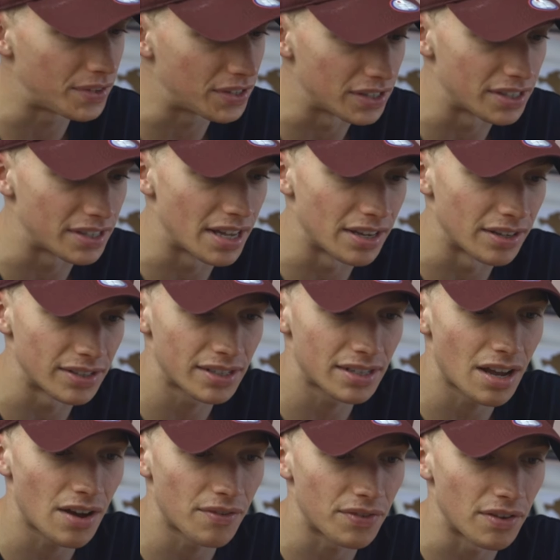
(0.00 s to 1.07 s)
It's the standard
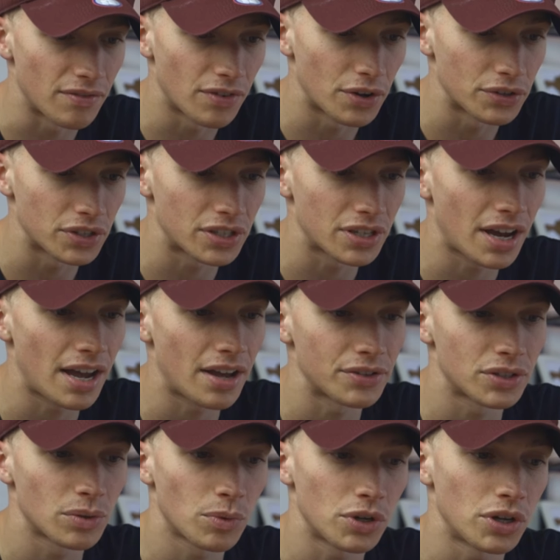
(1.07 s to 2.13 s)
stuff. They're versatile.
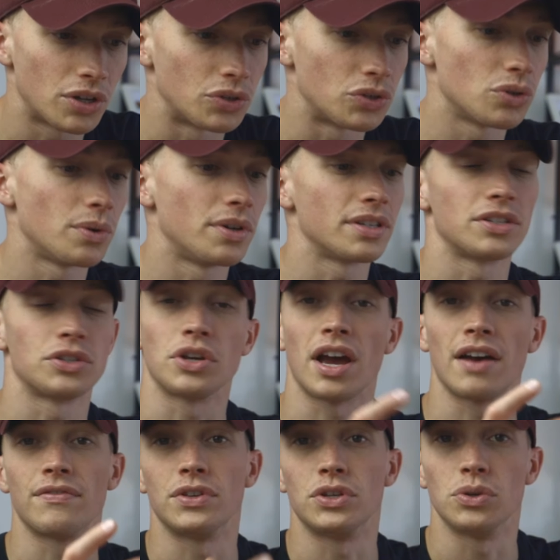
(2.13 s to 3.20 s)
So what you can do is you
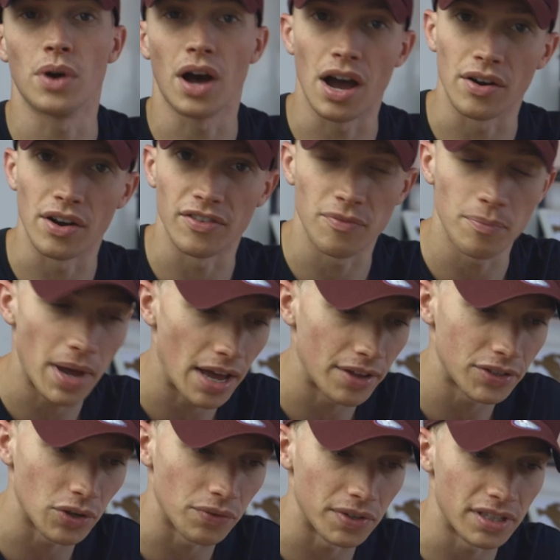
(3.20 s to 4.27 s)
have the new RF
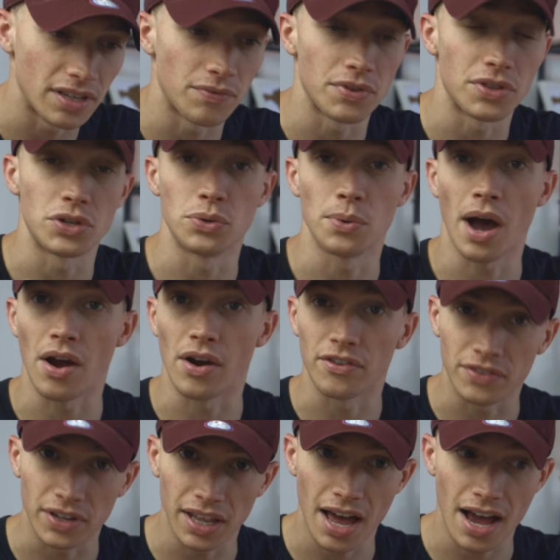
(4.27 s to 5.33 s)
mounts, obviously with the new
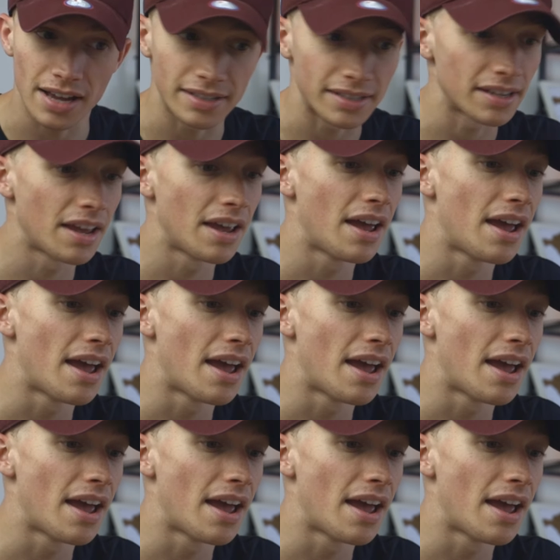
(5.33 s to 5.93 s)
RF glass.